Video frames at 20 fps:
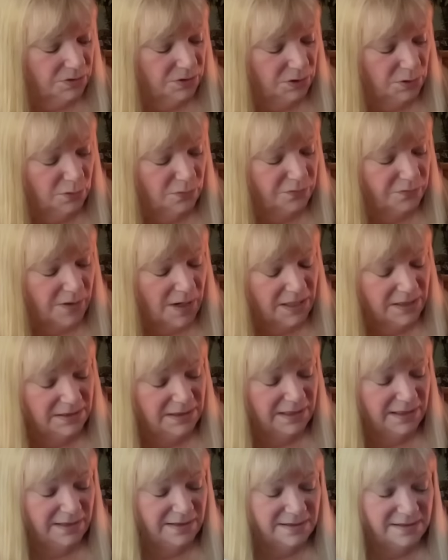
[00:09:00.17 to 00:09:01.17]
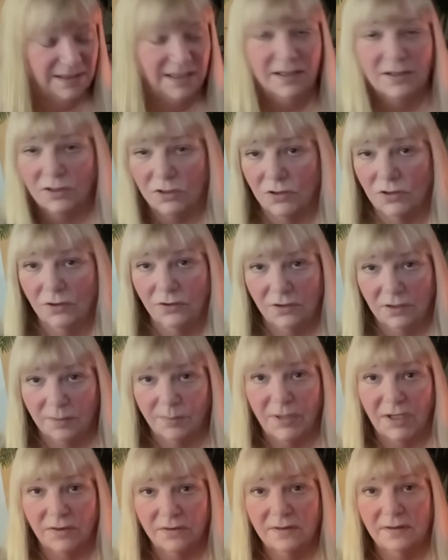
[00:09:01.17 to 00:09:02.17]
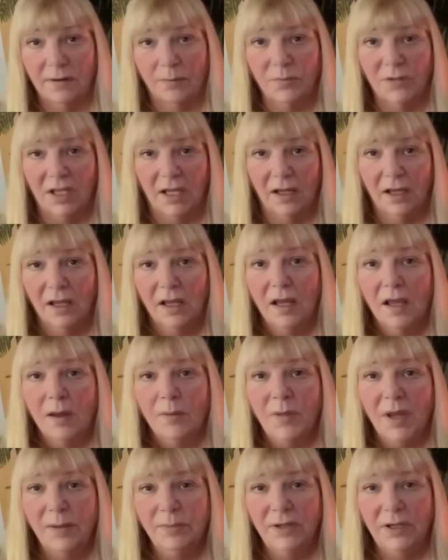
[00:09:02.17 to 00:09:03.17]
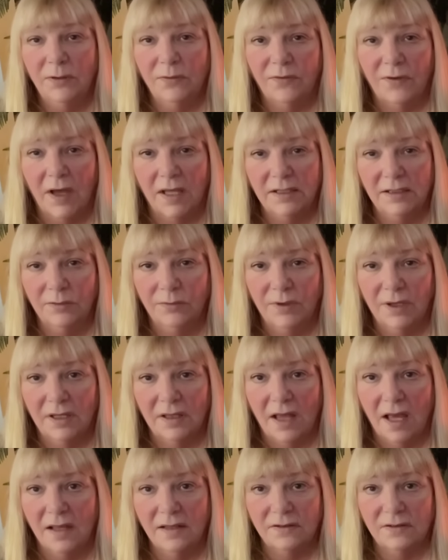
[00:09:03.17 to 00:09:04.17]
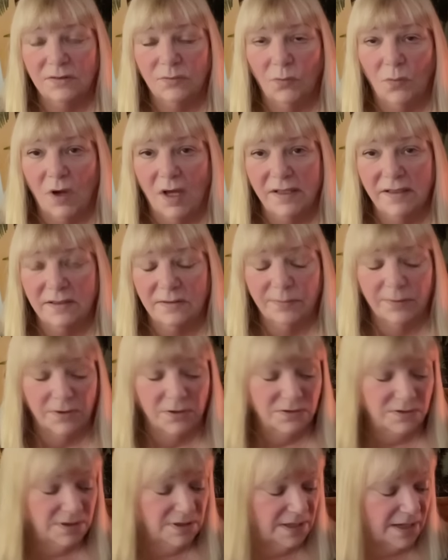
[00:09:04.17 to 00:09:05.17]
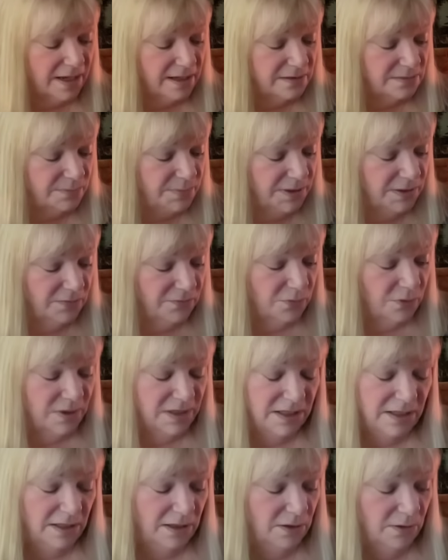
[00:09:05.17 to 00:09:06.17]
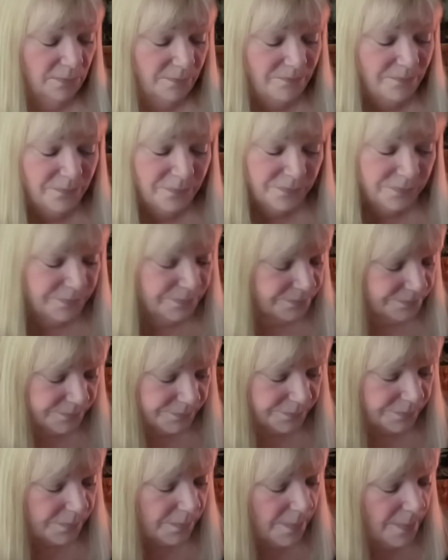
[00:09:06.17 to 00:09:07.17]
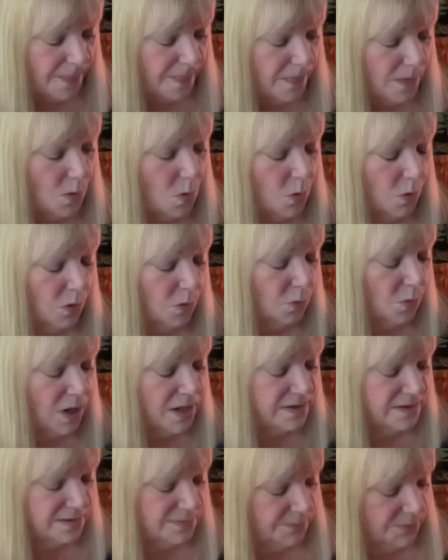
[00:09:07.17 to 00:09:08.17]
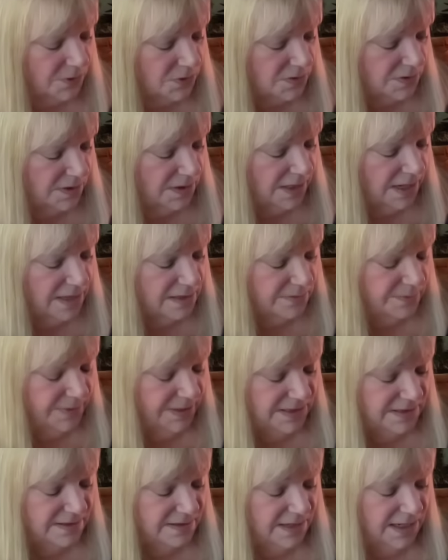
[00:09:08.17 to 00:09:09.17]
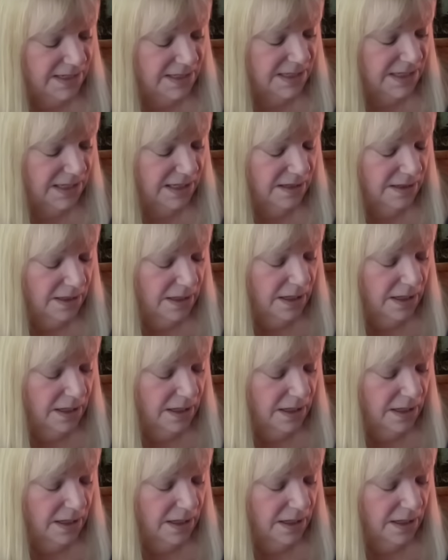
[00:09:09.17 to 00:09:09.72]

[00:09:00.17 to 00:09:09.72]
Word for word: You finally see the truth about something. Maybe you finally realize why this person has been avoiding you, or why this person has been sneaky.